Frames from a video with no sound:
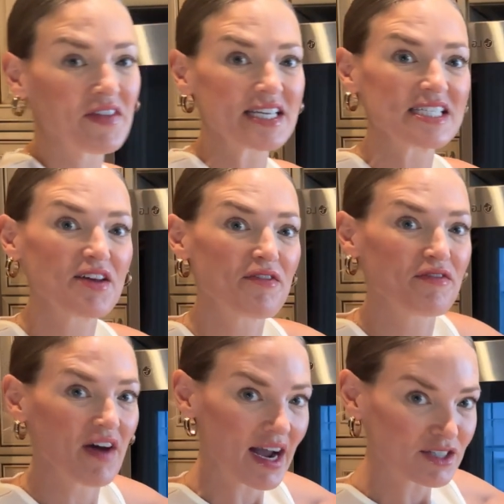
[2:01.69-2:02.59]
that is
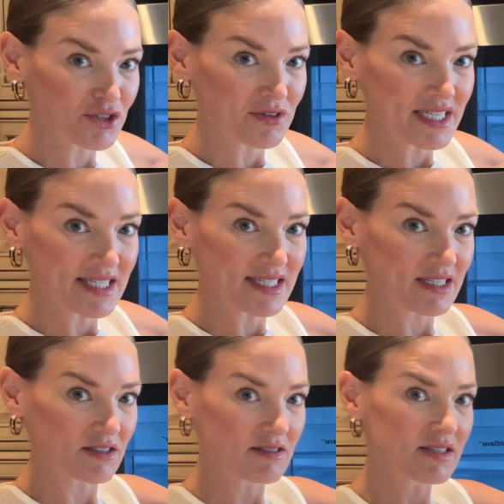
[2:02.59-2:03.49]
factory
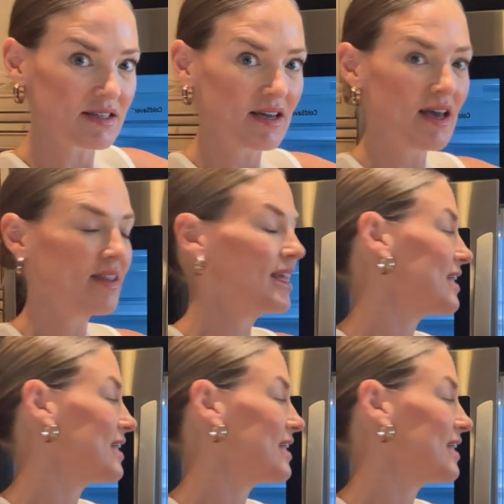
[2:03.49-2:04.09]
sealed, that